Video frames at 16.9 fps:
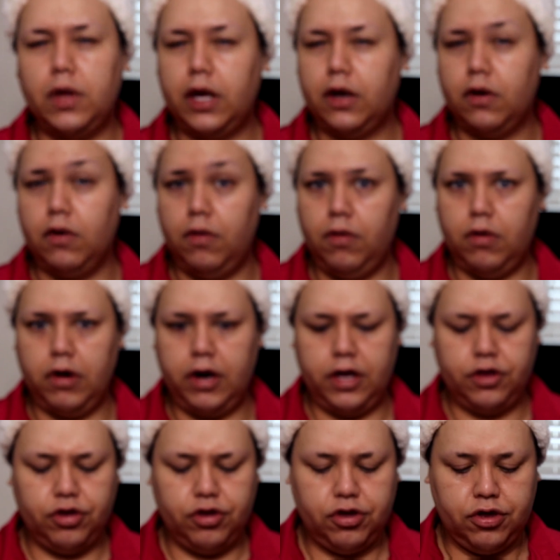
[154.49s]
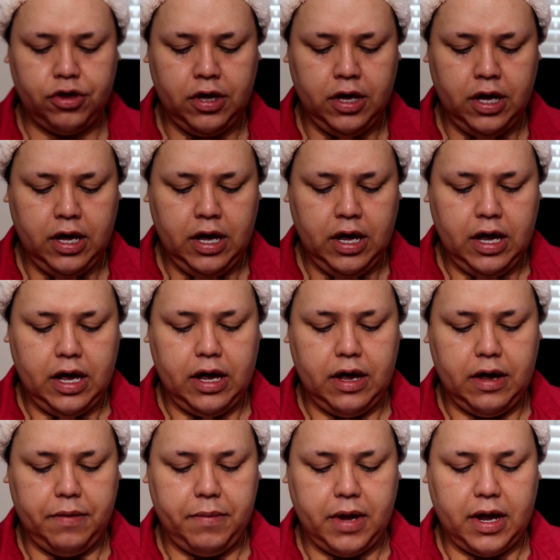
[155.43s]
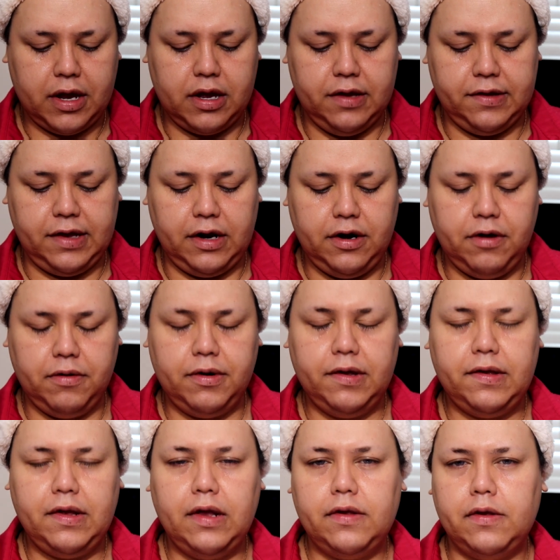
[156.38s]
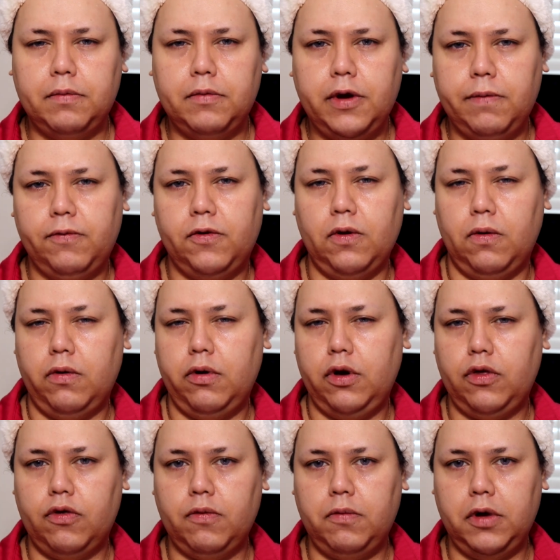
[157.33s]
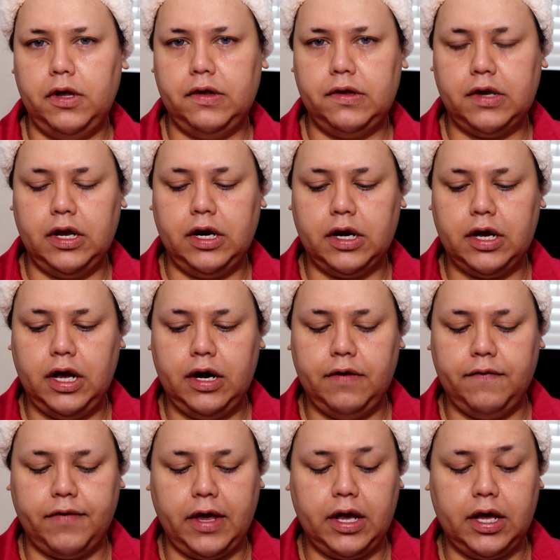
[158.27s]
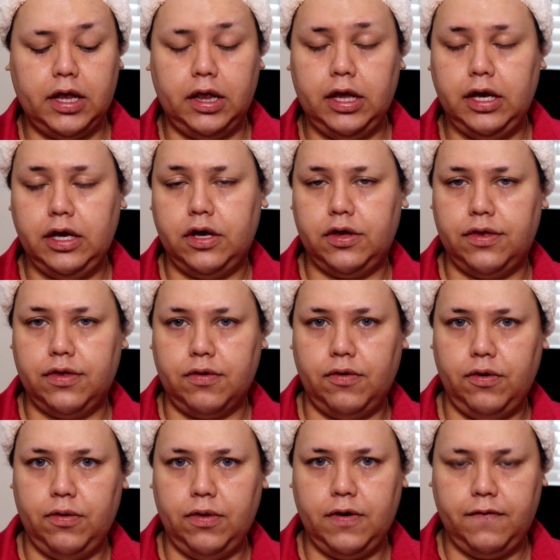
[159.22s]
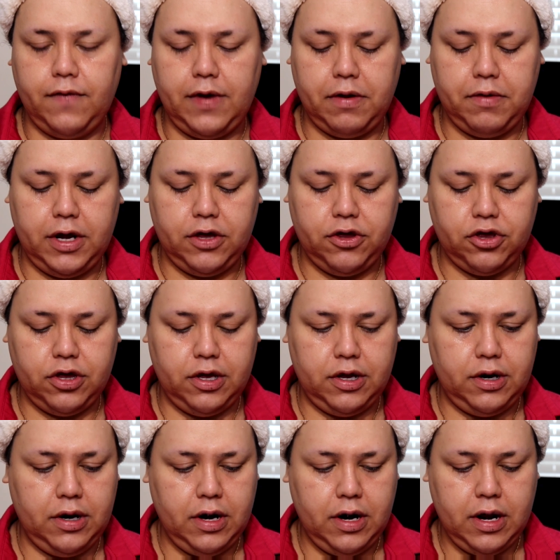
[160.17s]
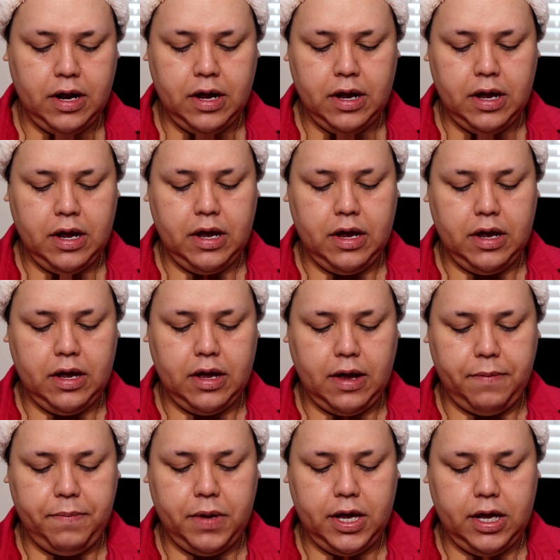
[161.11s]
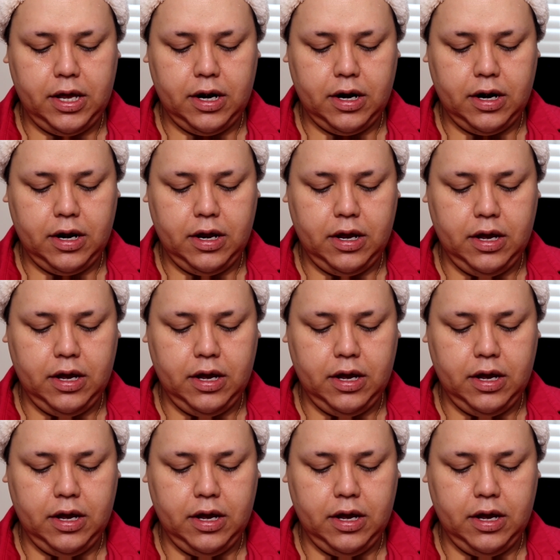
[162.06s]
like orange because um, I notice that sometimes the orange ones can kind of like leak through the foundation a bit.